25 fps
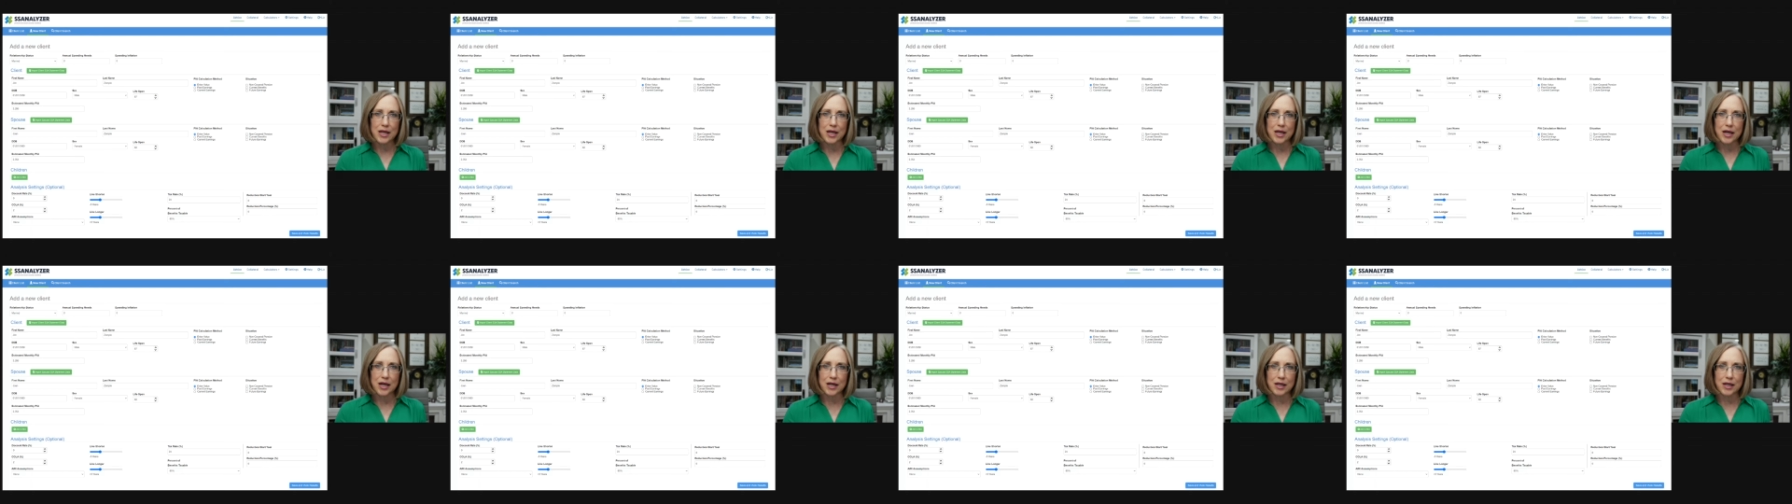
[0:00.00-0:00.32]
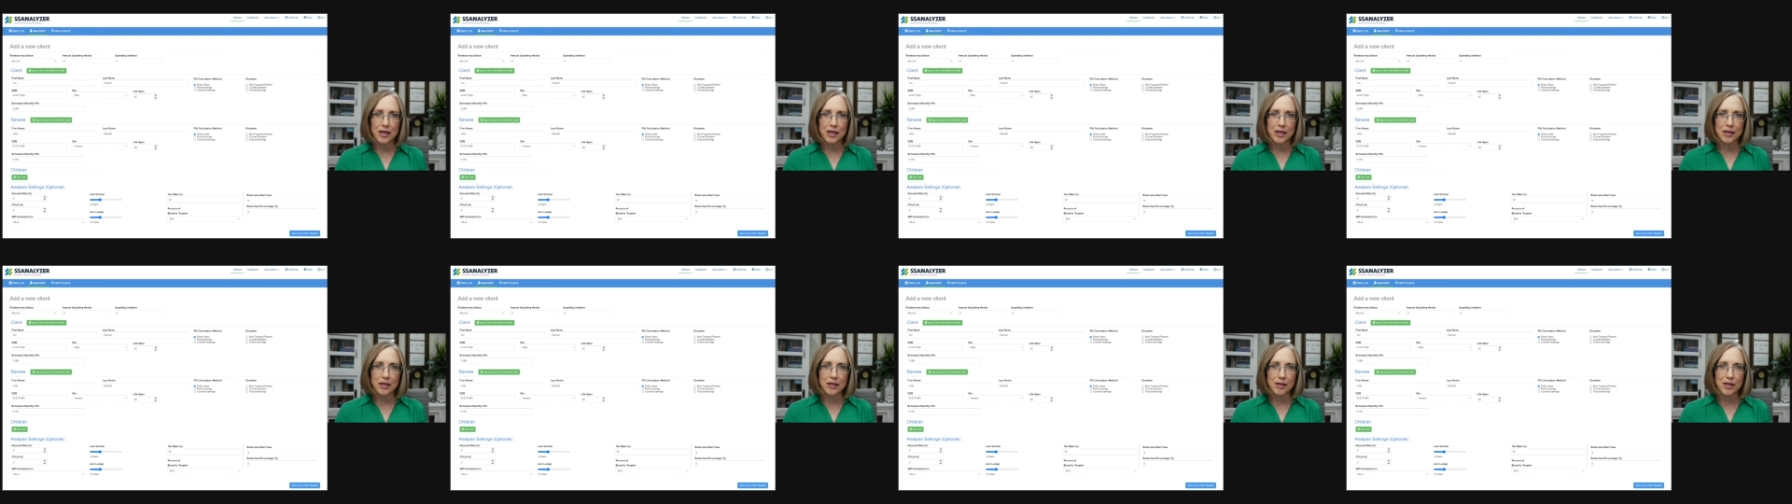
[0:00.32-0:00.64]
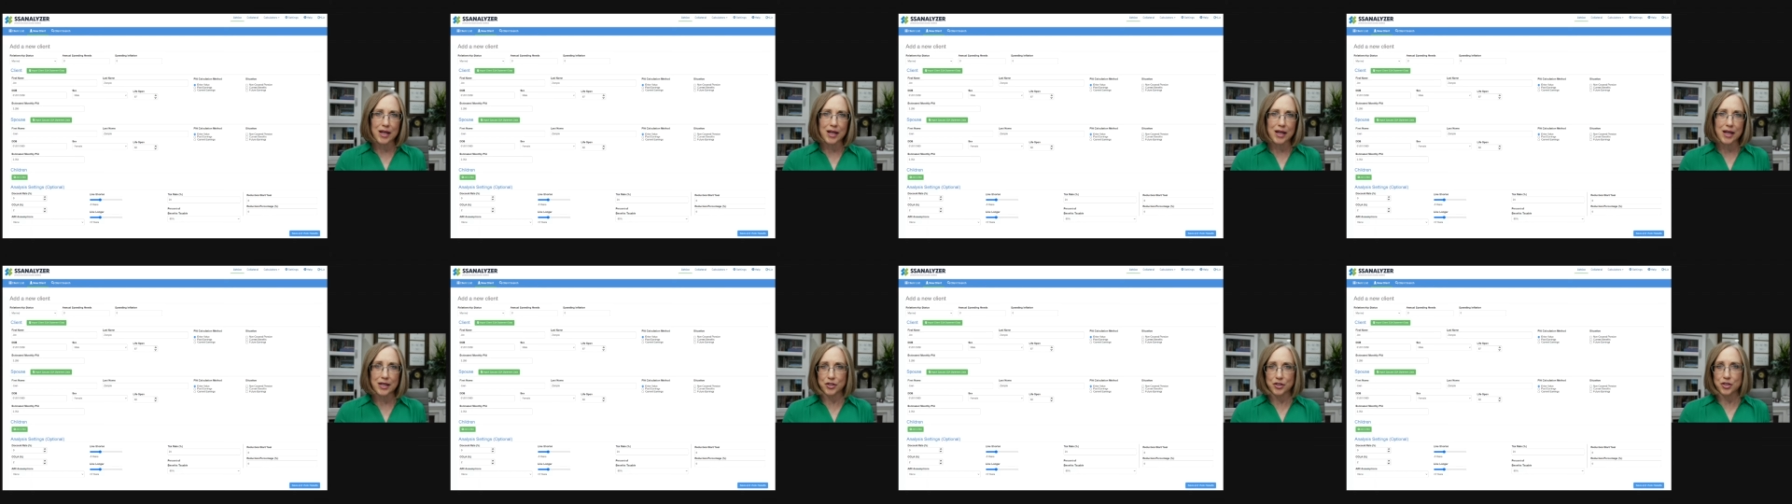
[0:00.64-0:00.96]
uh,
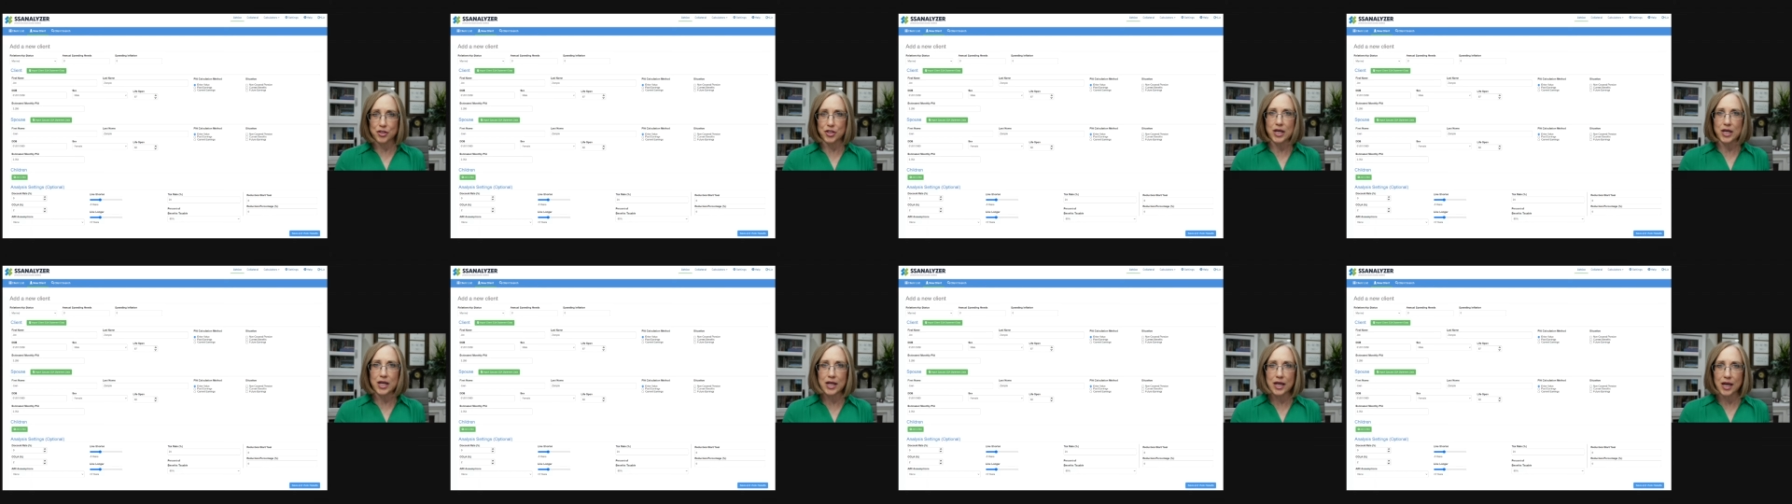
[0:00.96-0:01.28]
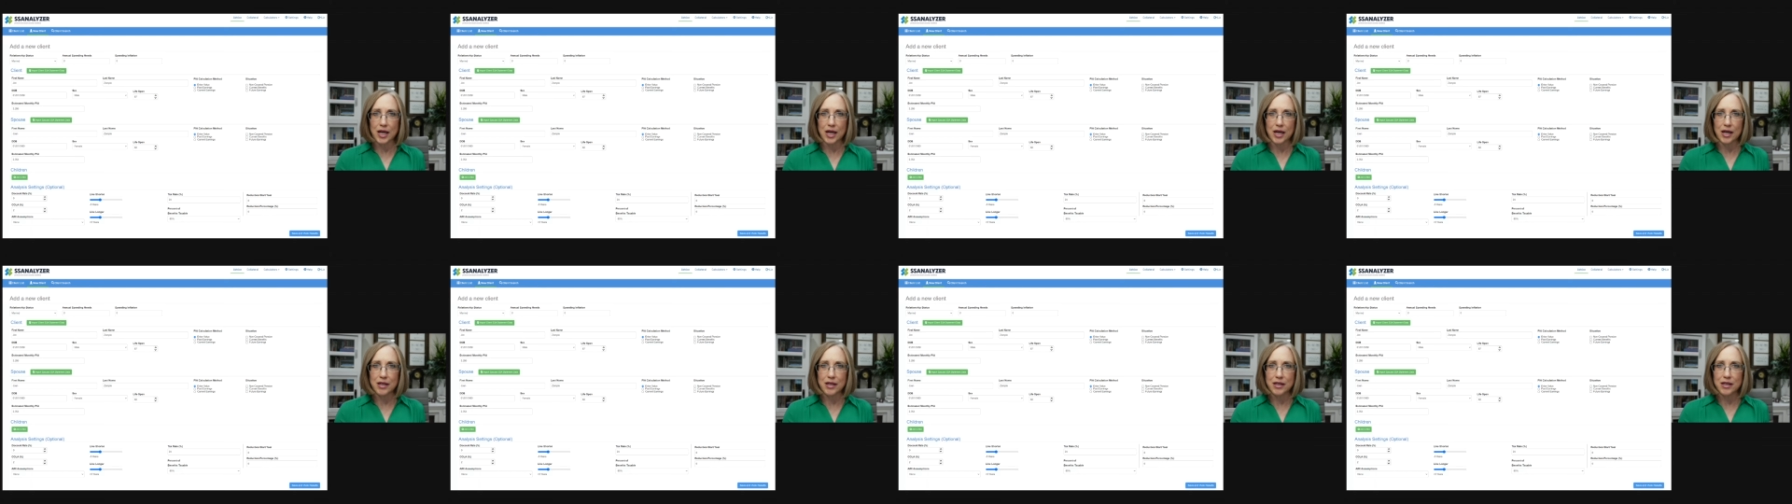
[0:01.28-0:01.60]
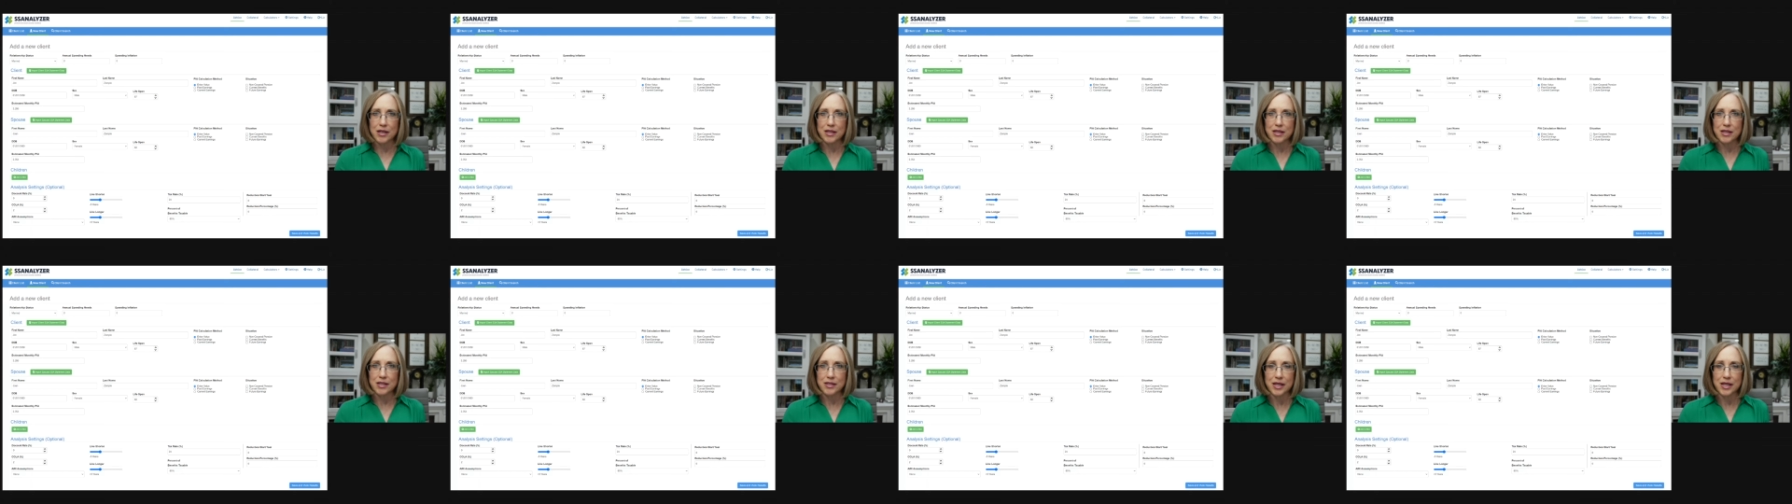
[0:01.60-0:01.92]
and Jenny
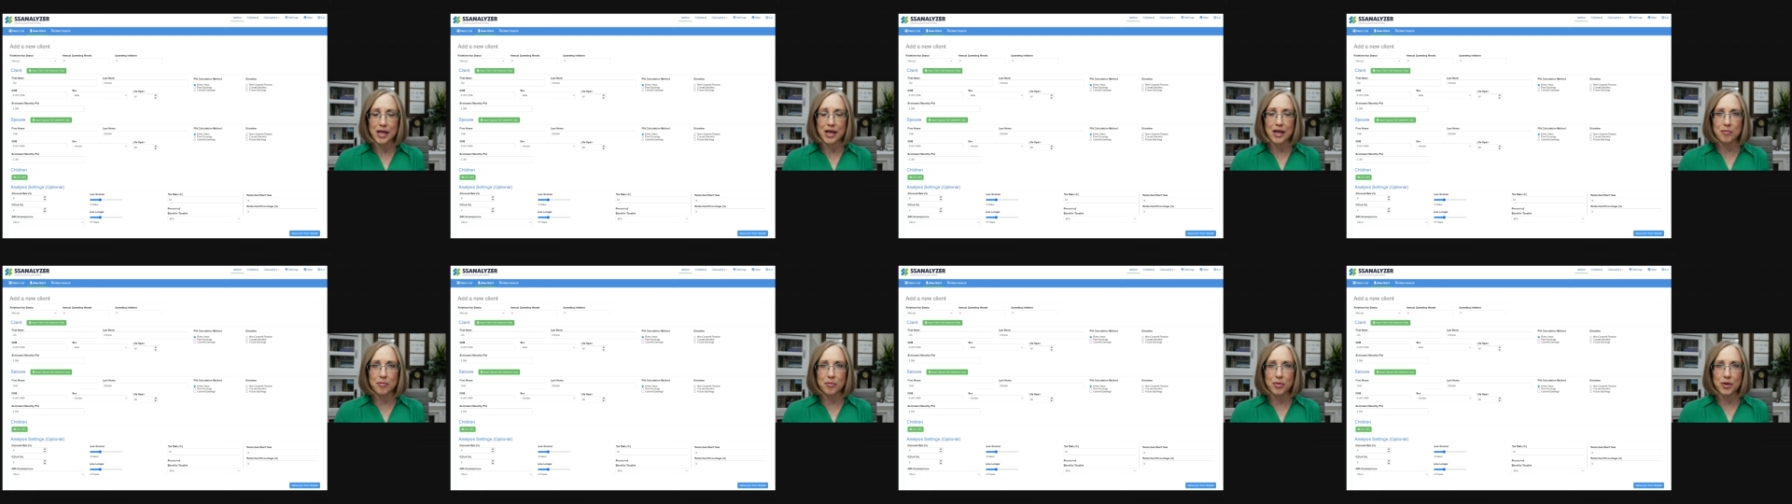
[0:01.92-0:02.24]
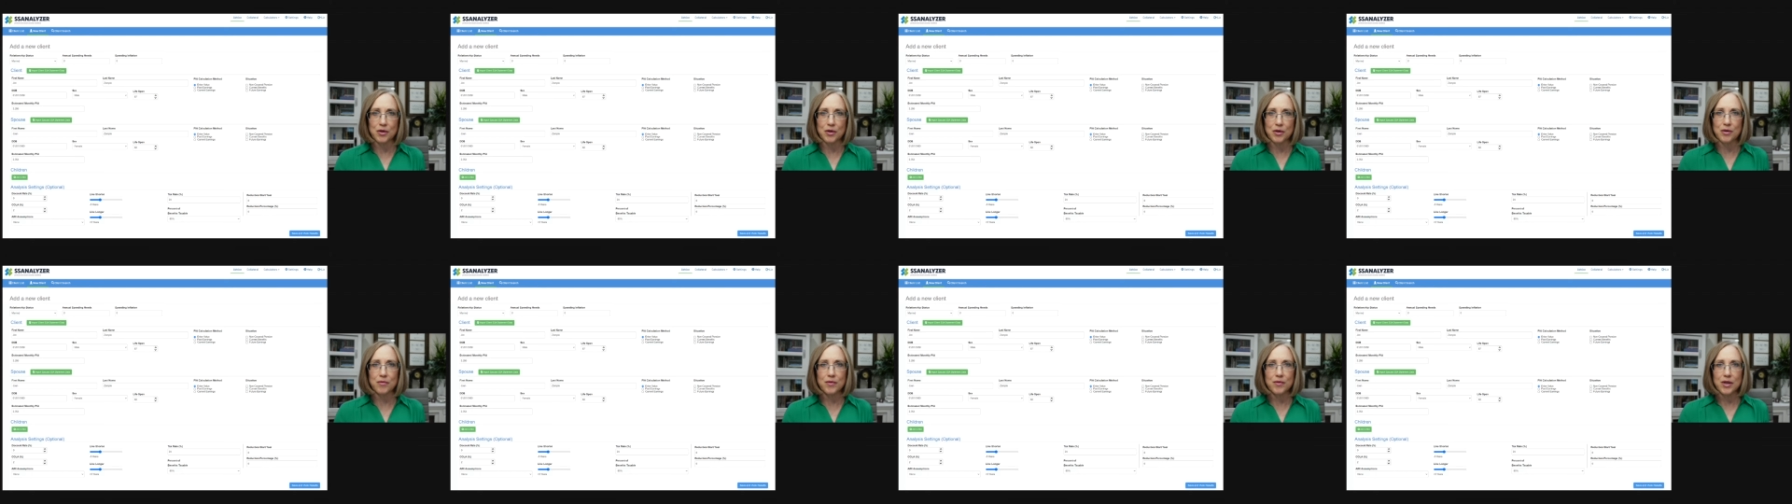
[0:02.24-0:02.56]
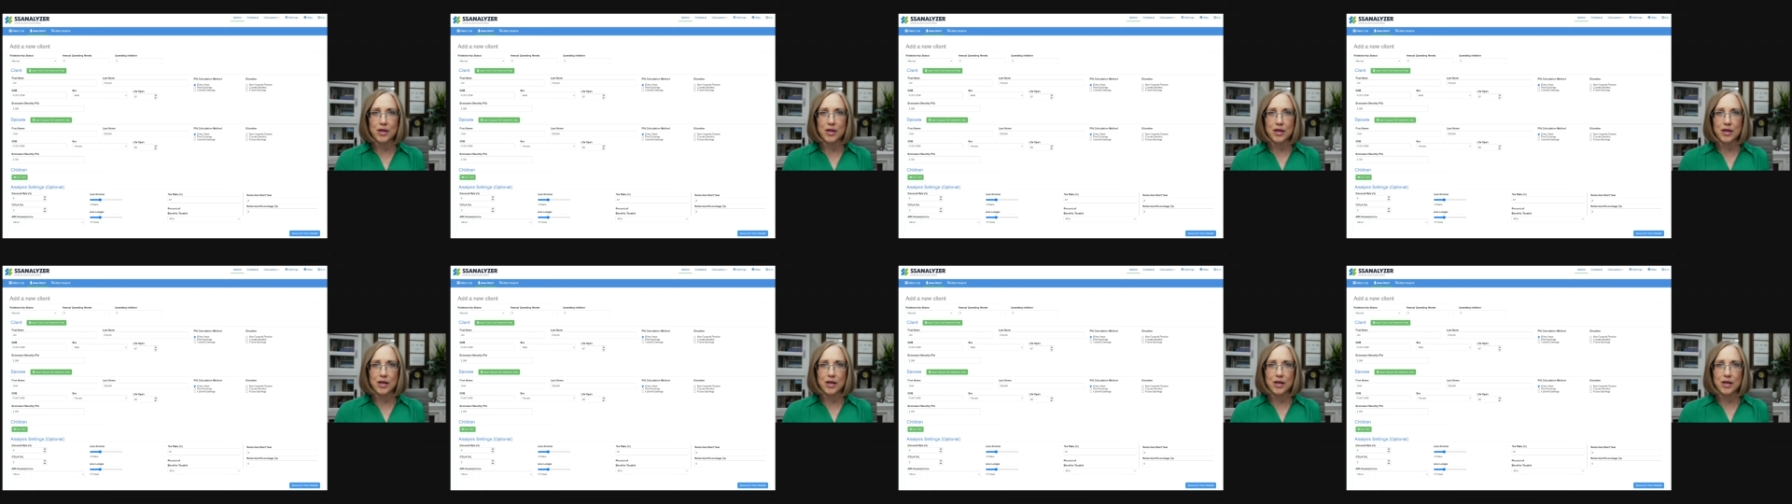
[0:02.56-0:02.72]
Zample,